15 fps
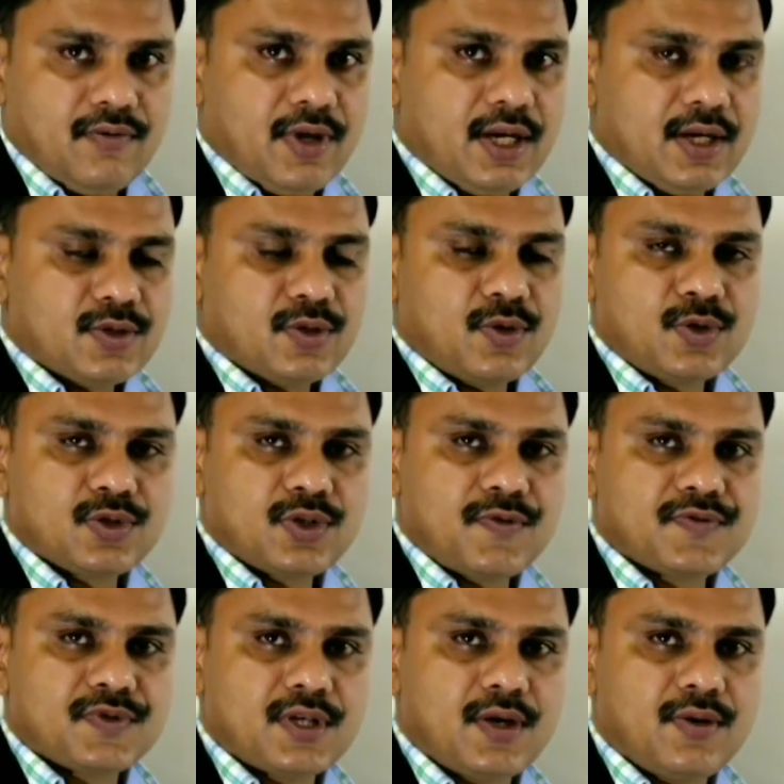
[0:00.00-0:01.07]
When a source
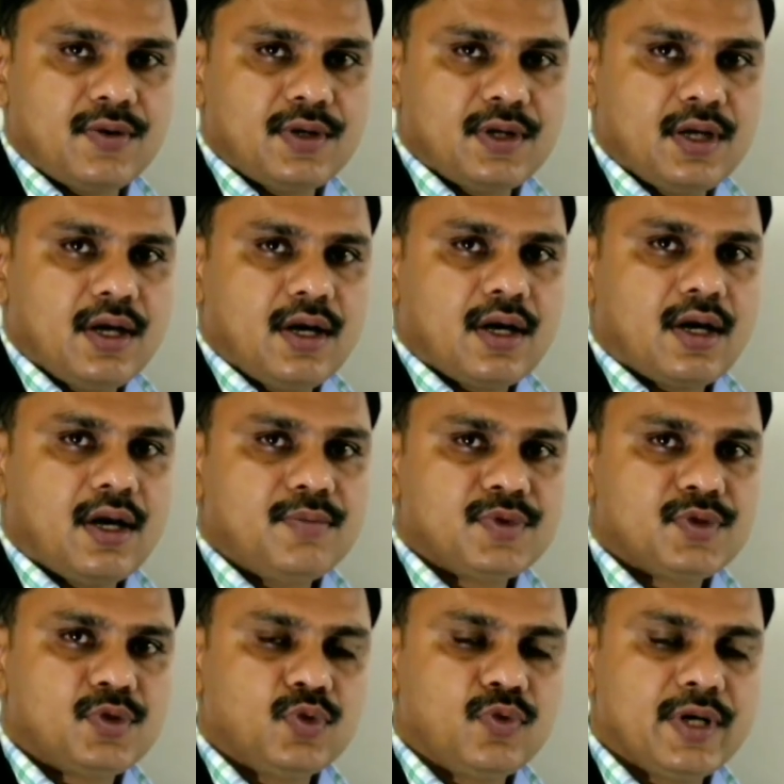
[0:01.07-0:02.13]
of sound
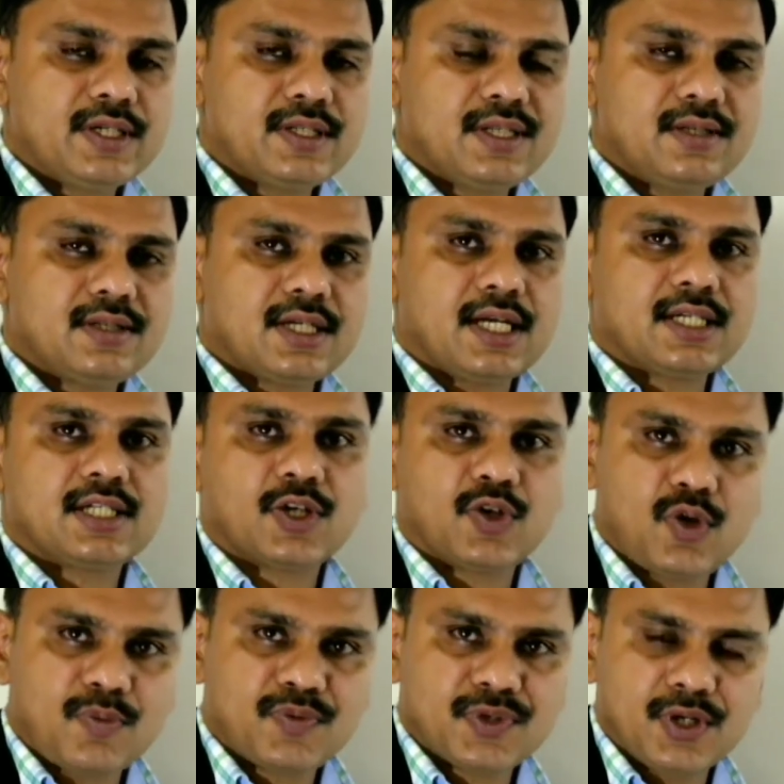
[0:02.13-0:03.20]
comes towards the
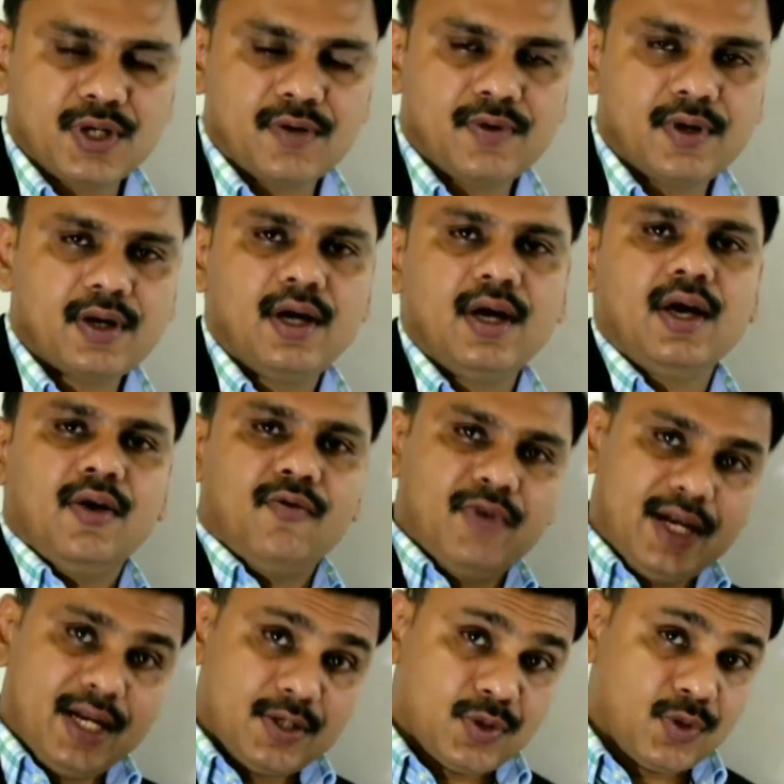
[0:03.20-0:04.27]
stationary observer,
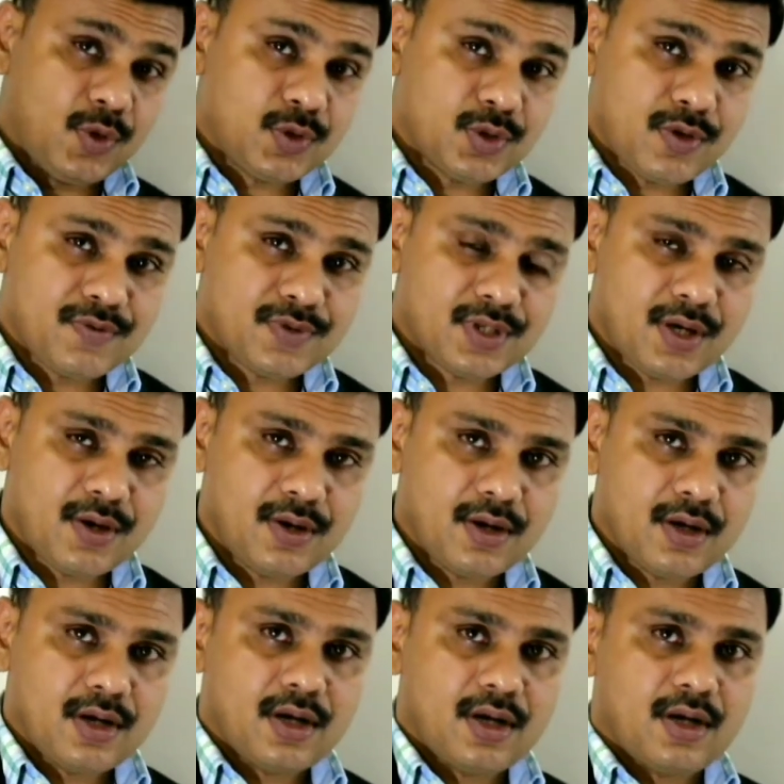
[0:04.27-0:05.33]
when a source of
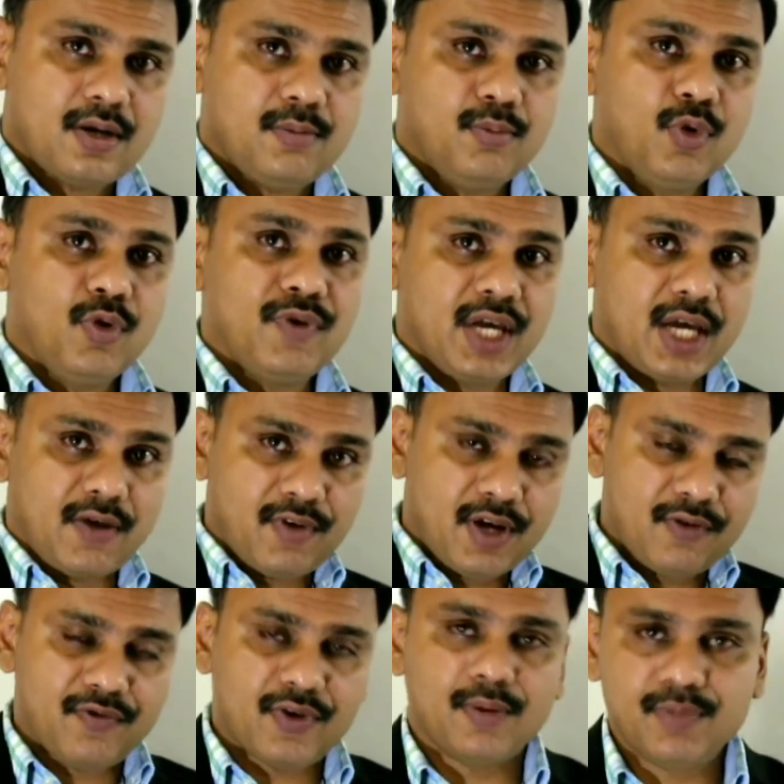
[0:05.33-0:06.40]
sound moving
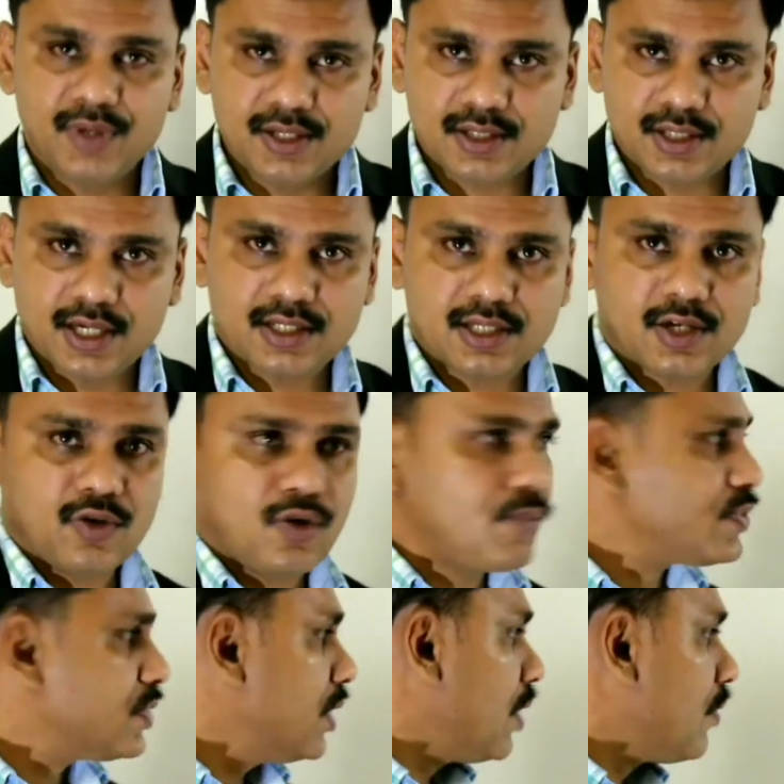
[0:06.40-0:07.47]
away from the stationary
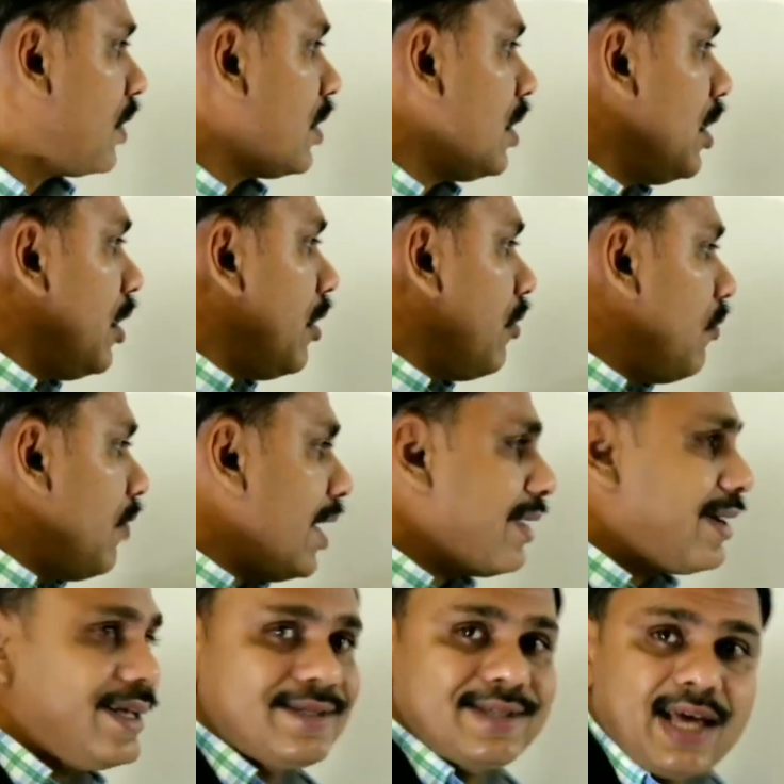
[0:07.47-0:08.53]
observer,
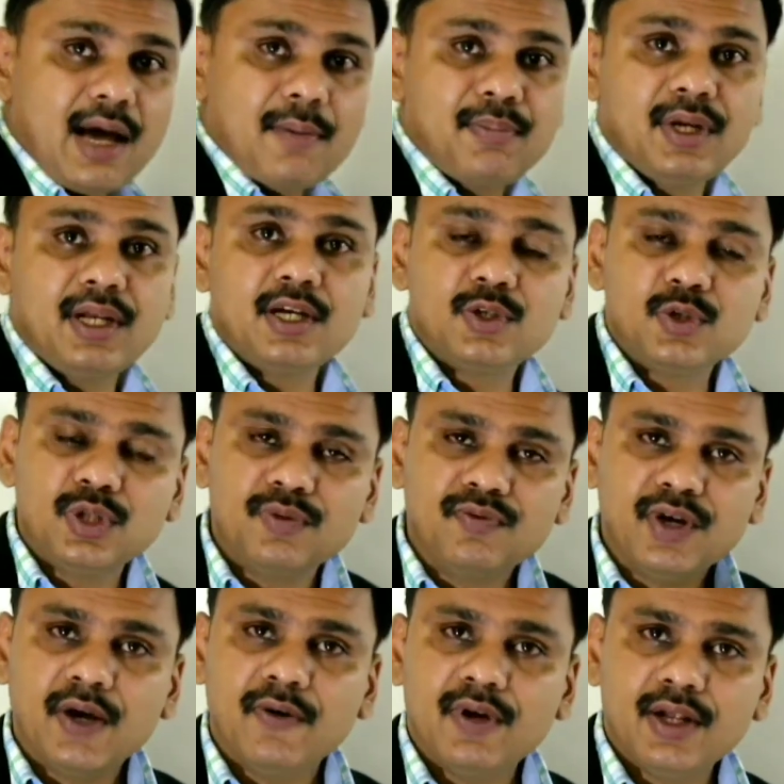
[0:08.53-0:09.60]
what is happening to the
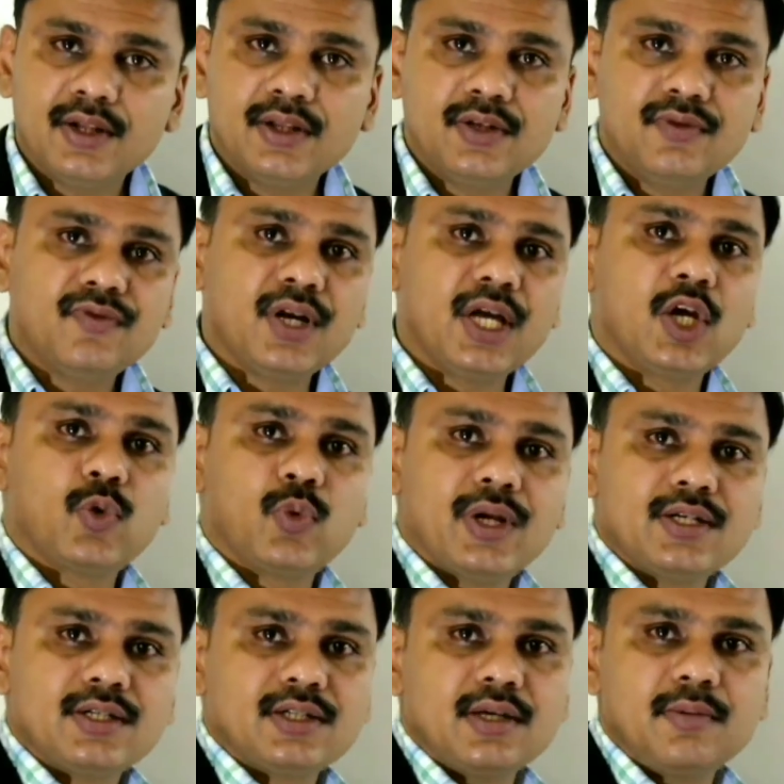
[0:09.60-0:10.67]
wavelength,
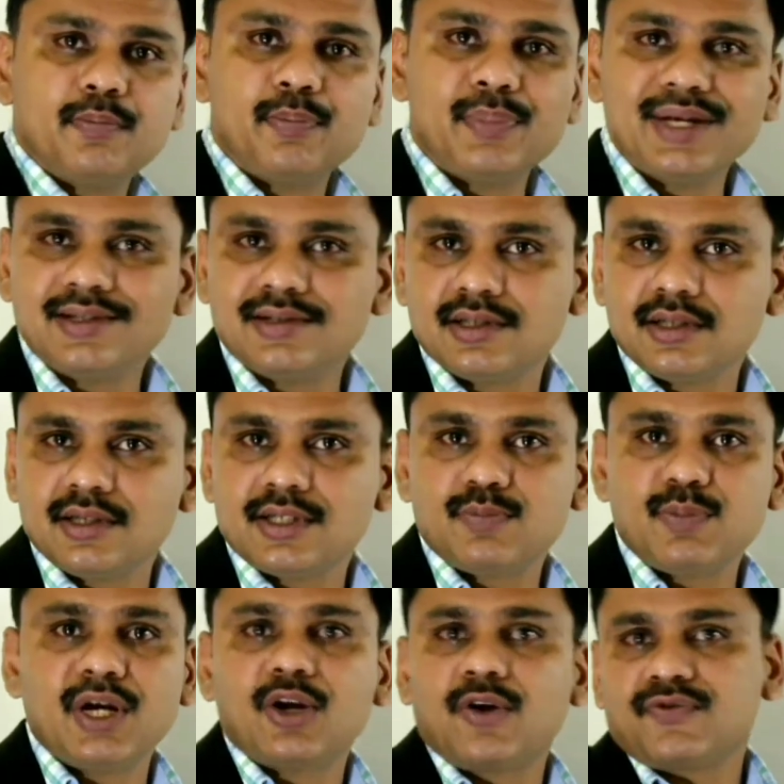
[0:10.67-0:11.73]
frequency, pitch,
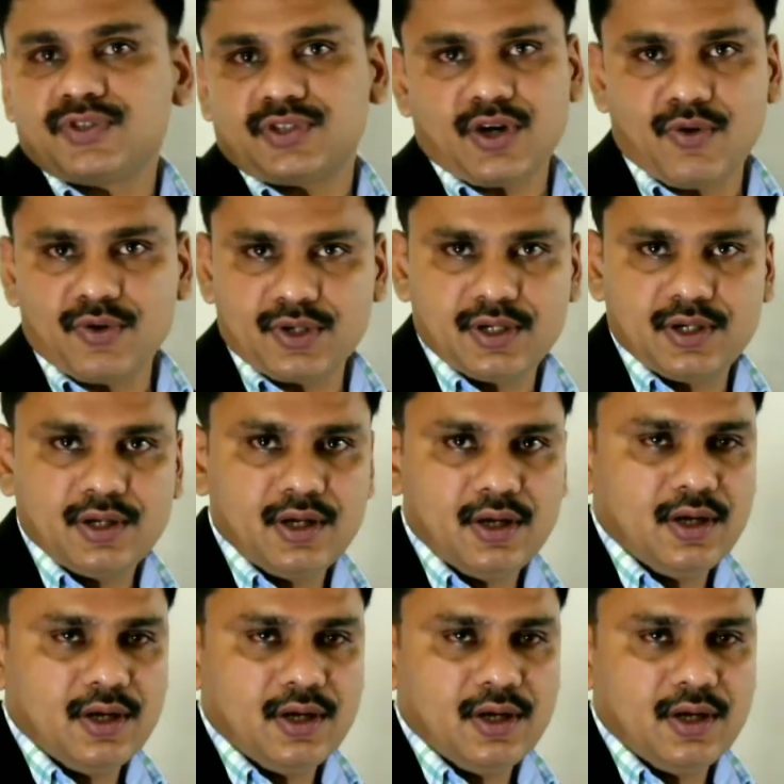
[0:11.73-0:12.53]
speed of sound?